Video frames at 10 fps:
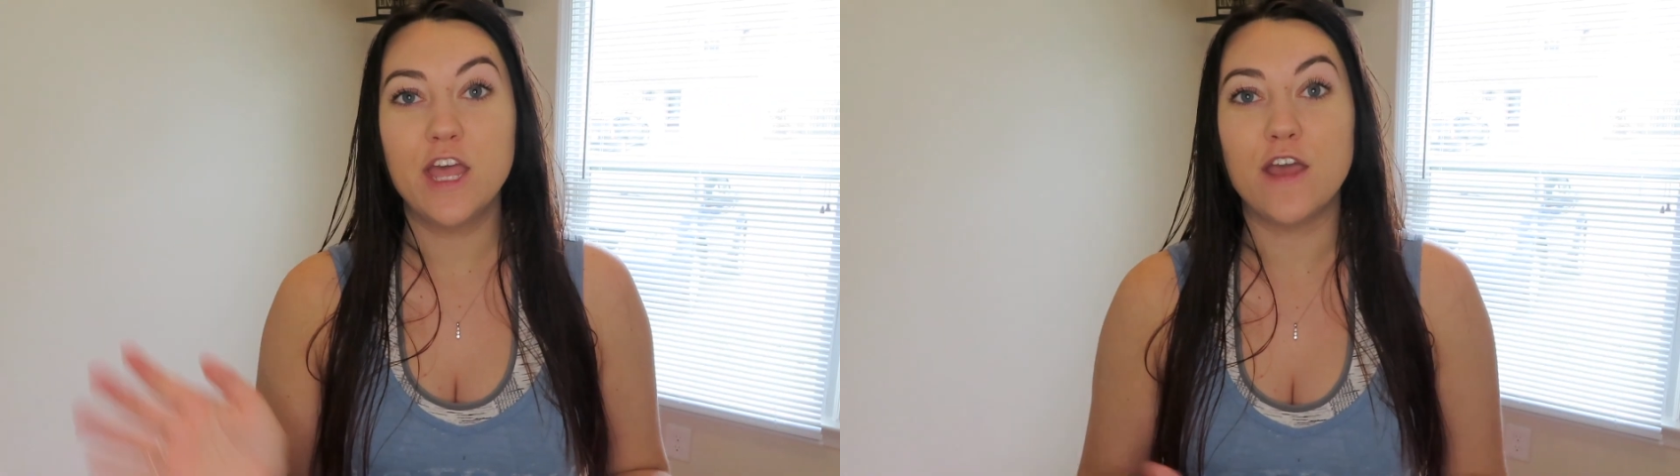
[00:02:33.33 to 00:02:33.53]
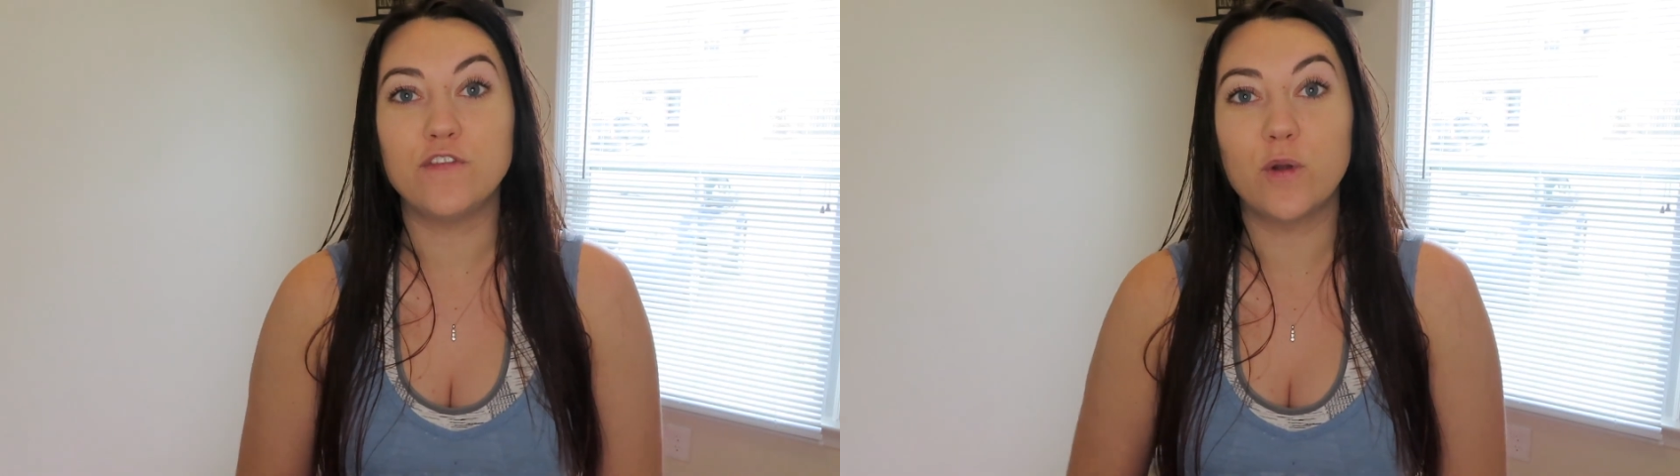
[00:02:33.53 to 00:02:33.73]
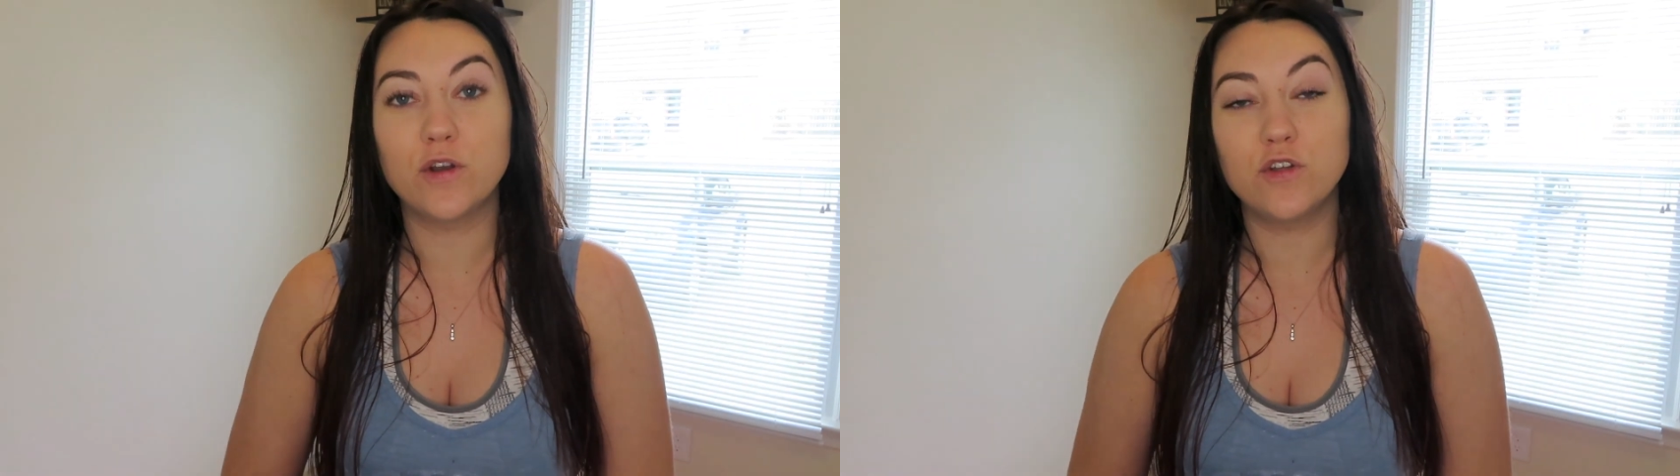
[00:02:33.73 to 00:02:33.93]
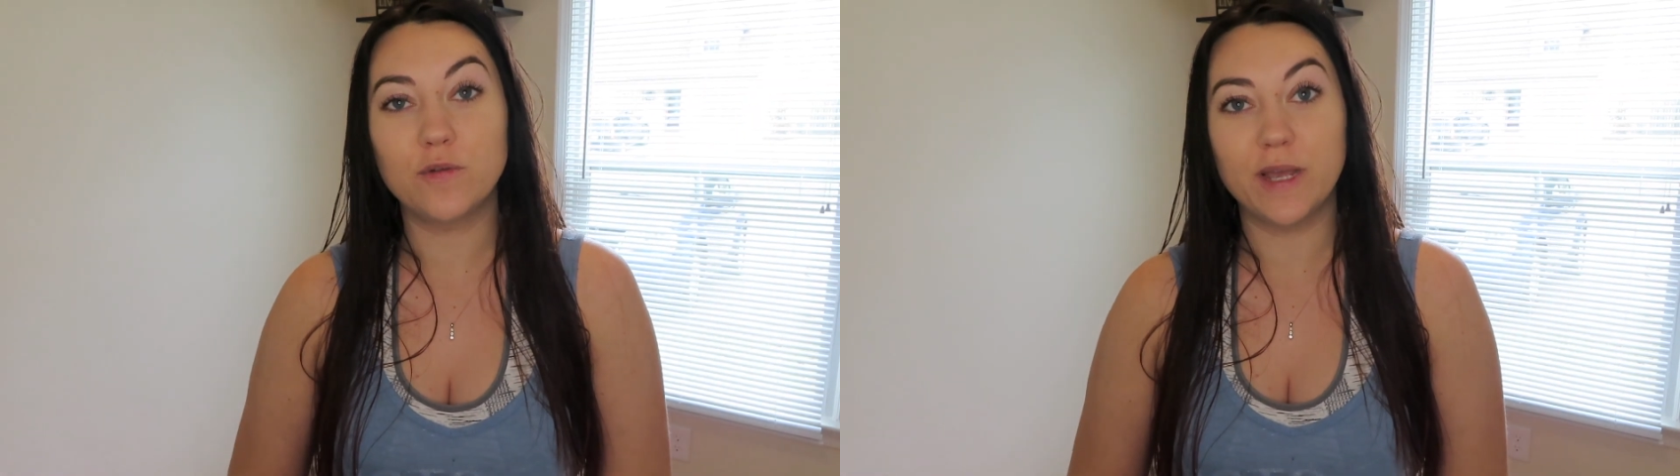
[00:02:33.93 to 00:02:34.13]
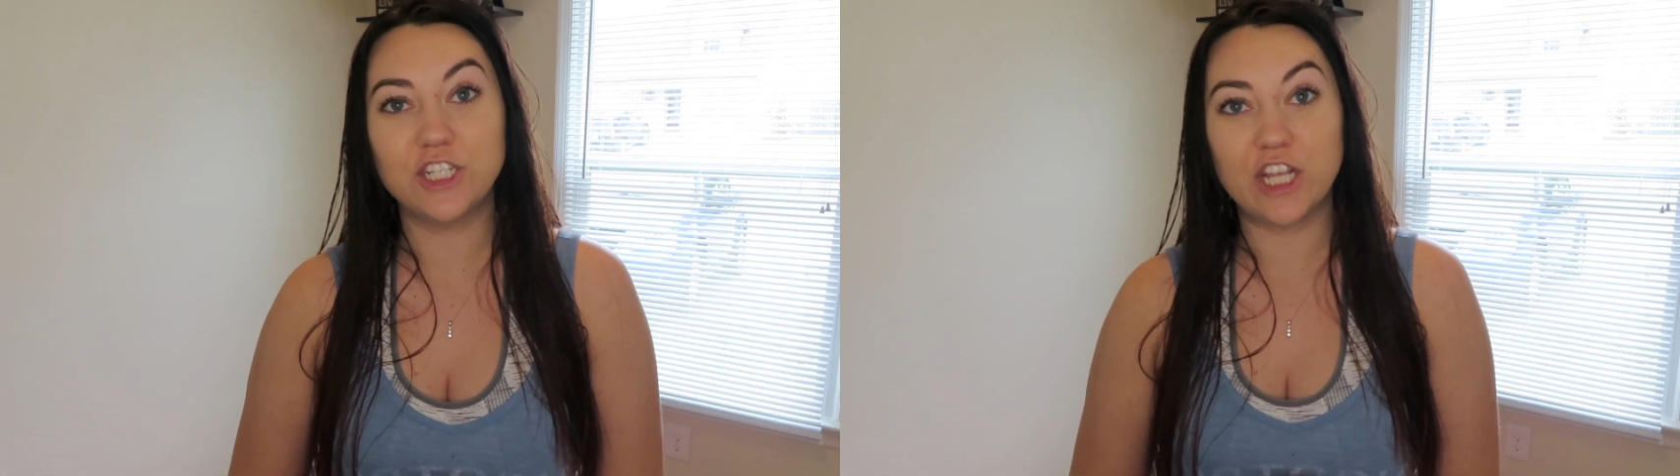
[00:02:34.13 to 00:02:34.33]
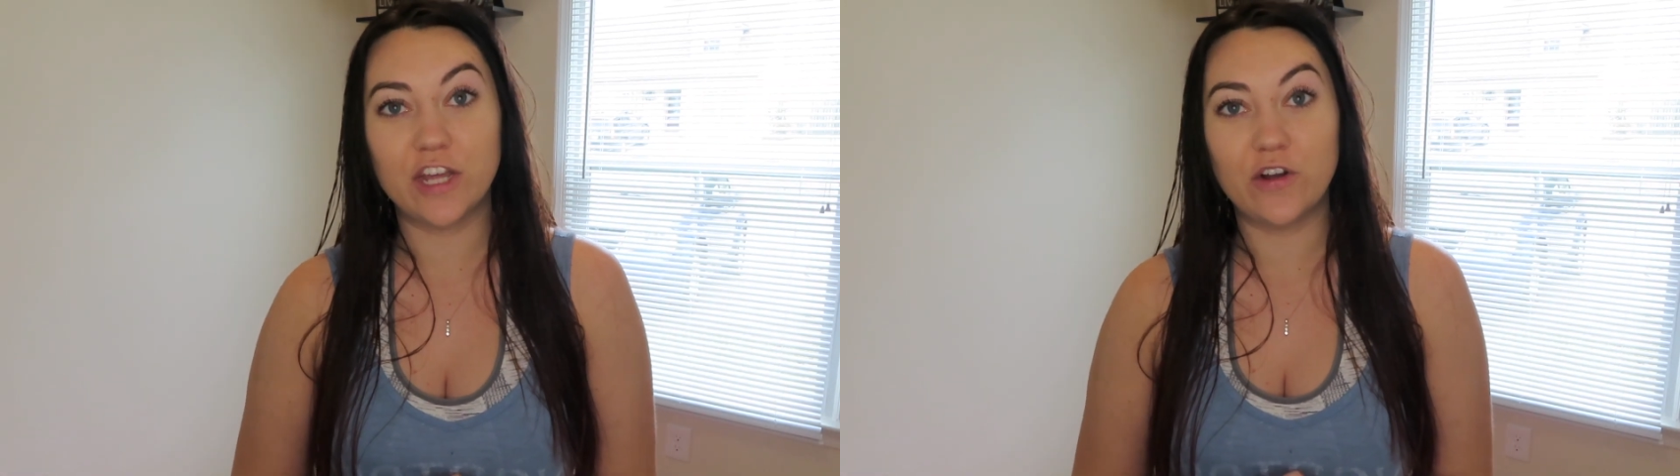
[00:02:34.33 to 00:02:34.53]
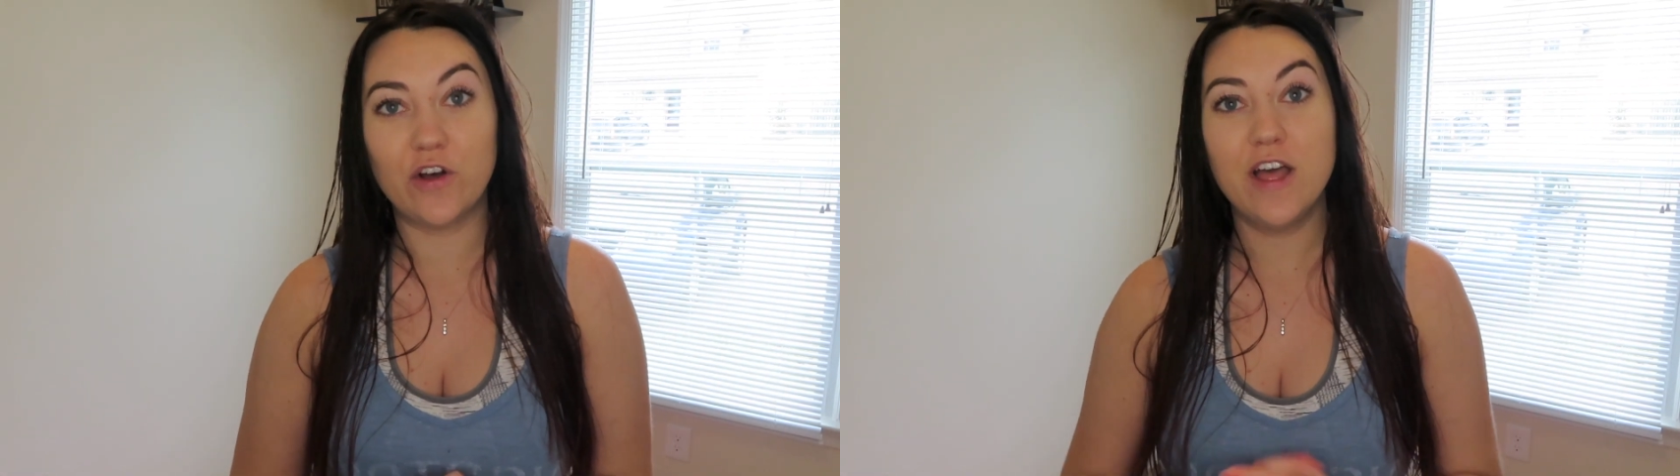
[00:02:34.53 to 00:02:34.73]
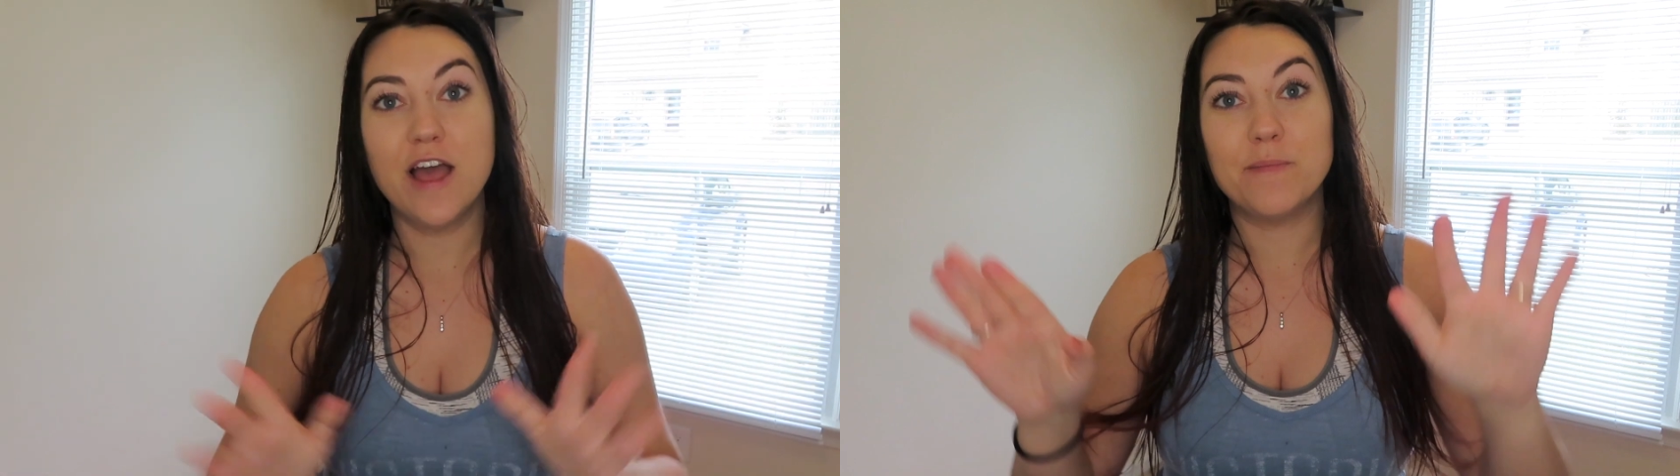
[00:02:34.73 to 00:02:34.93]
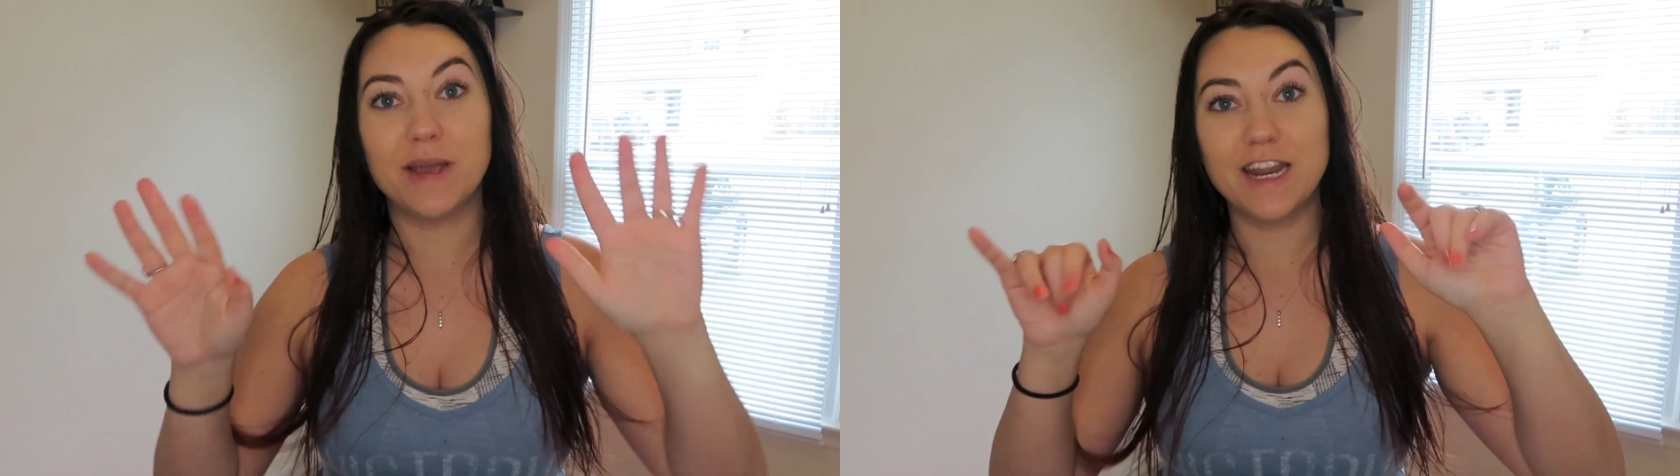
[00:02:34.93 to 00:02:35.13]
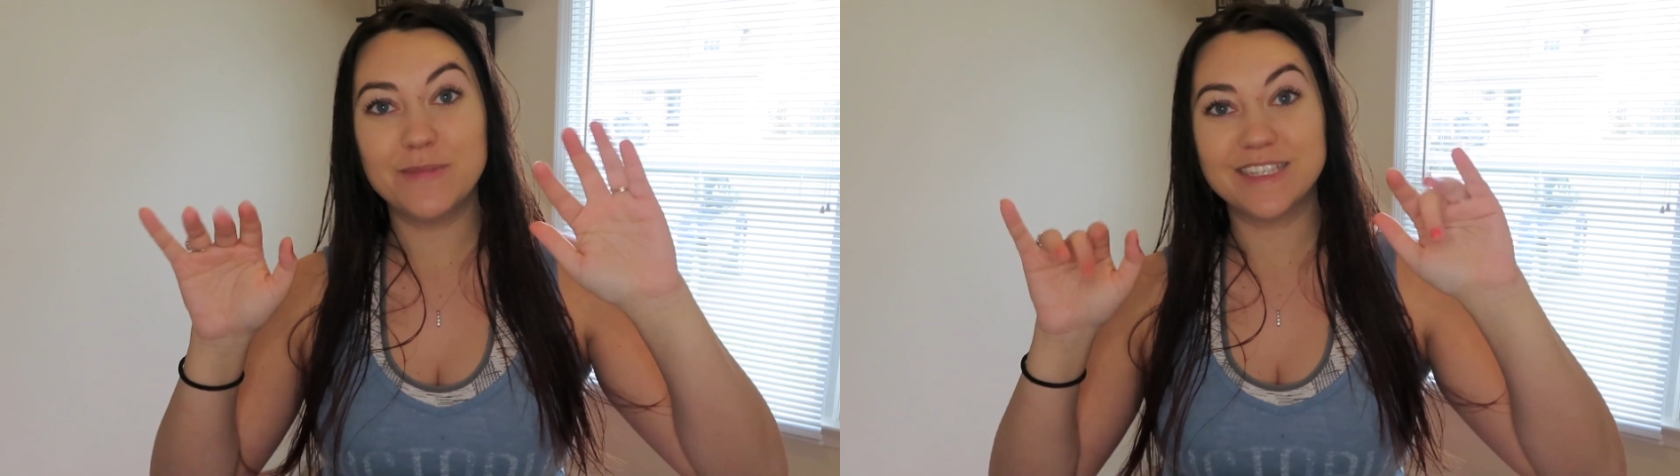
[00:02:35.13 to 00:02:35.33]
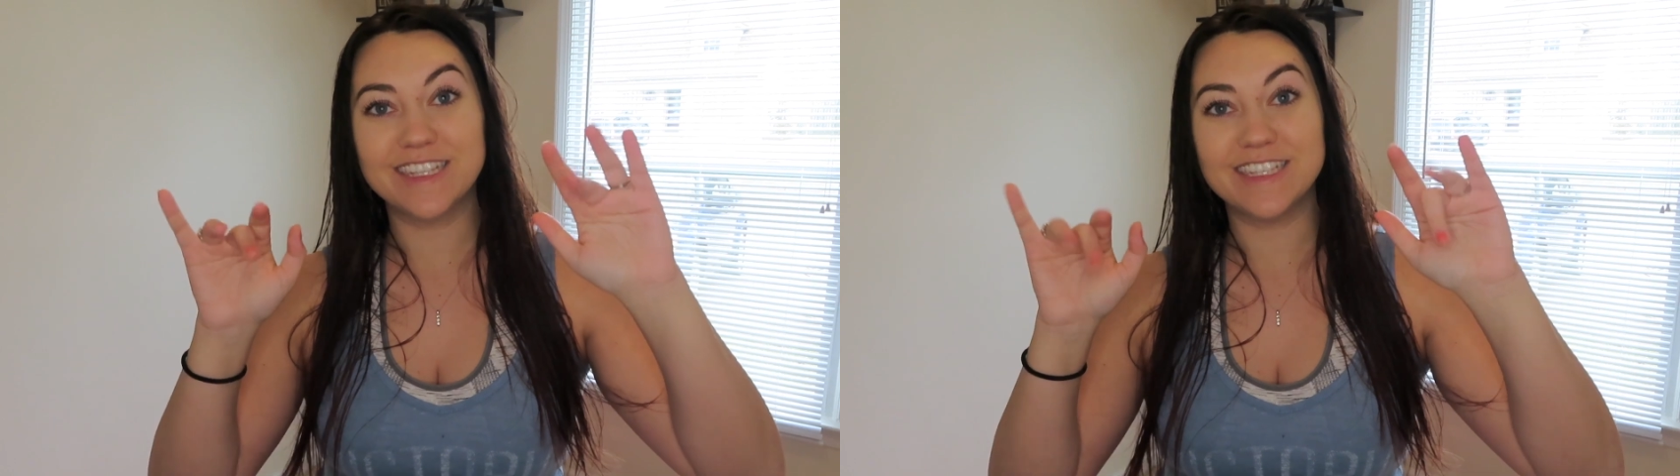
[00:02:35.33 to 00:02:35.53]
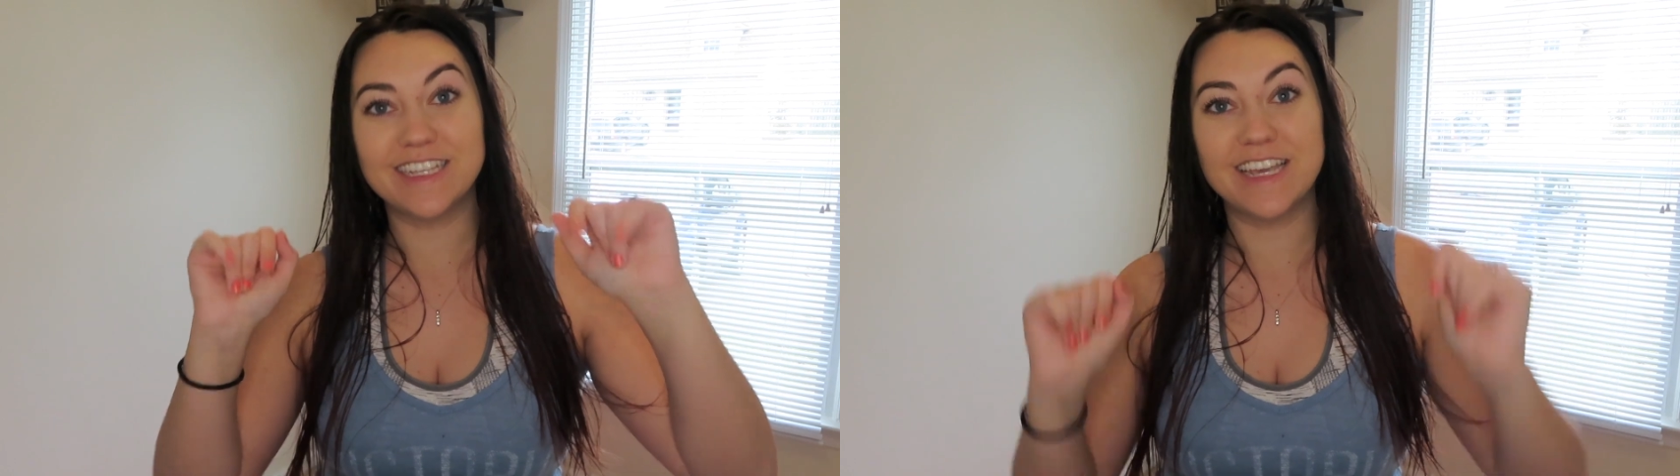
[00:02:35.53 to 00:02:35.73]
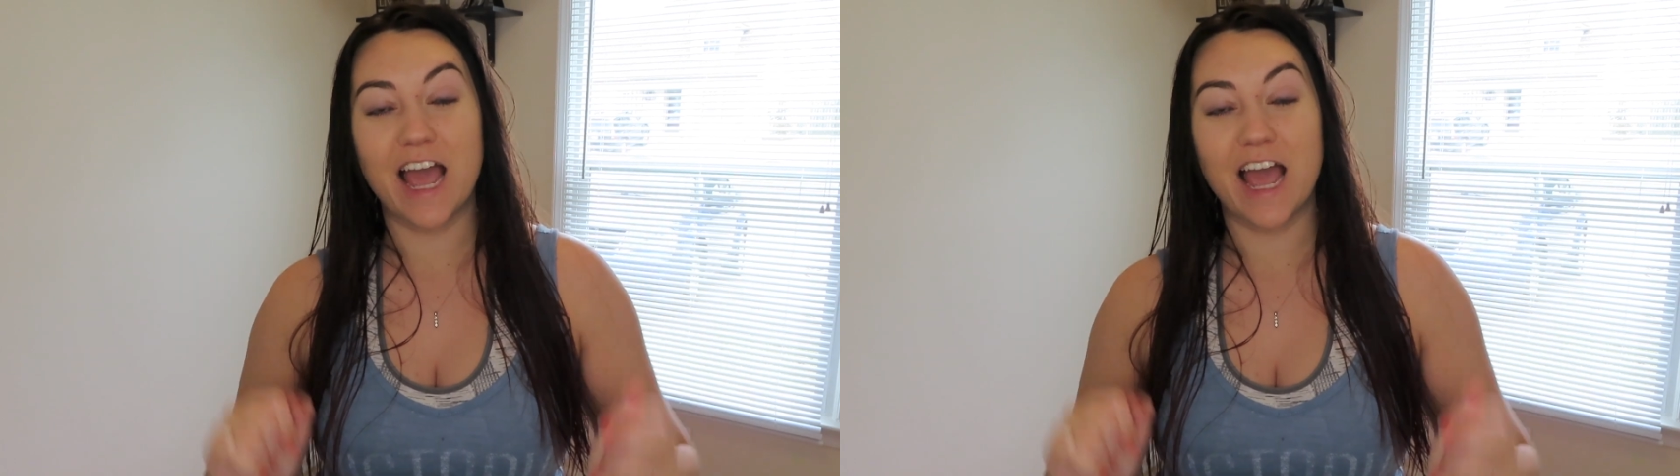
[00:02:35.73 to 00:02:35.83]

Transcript: If you are new to my channel, my name is Lizzy.